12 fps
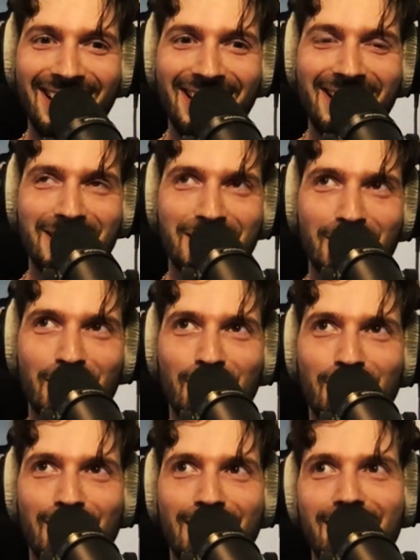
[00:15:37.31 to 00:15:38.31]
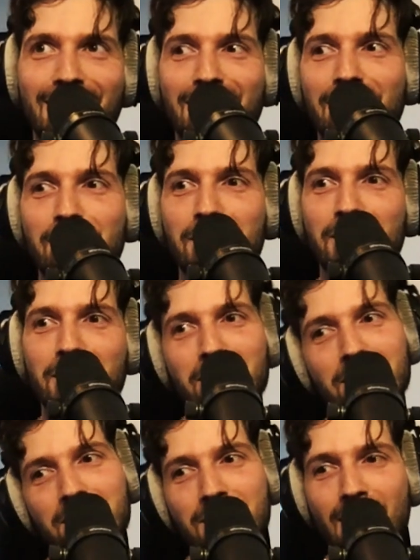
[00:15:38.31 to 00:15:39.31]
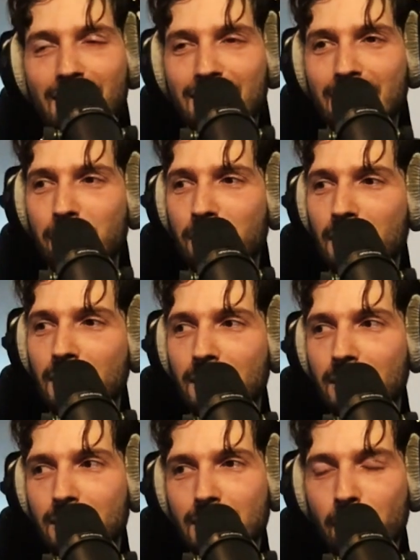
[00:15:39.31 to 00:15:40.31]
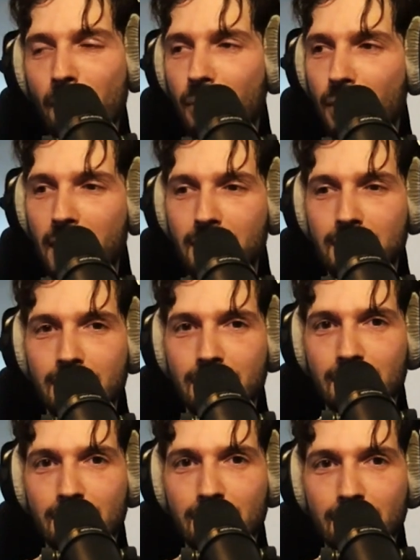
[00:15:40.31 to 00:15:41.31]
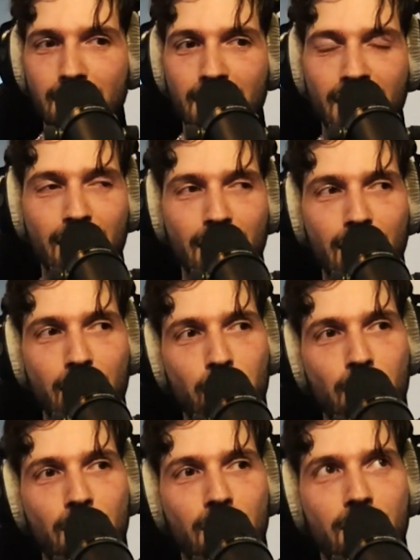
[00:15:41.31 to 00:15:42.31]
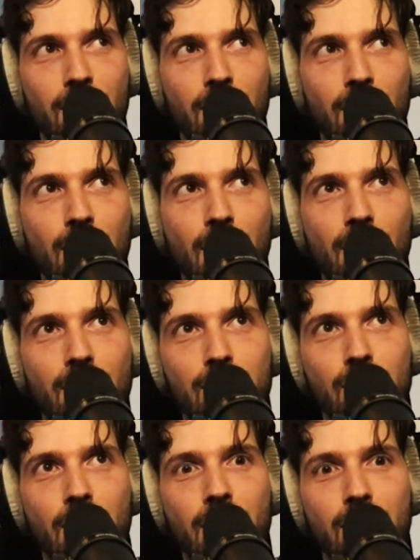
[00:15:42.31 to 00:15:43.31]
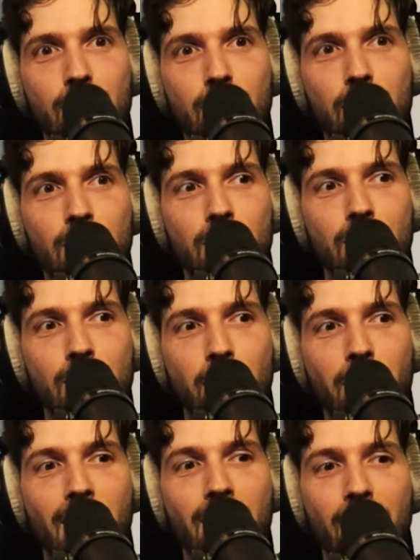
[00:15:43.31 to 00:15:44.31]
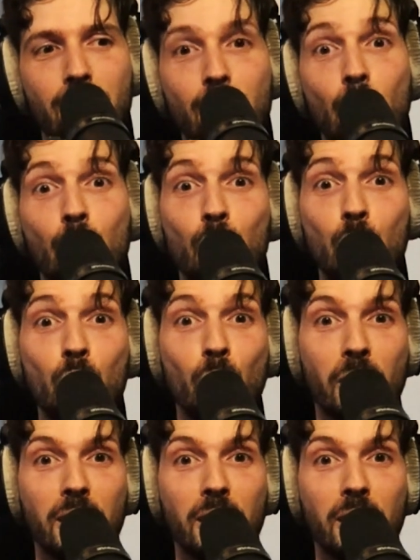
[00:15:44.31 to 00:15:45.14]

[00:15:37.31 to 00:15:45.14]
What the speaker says: So like, take simple things, and try to make them look cool.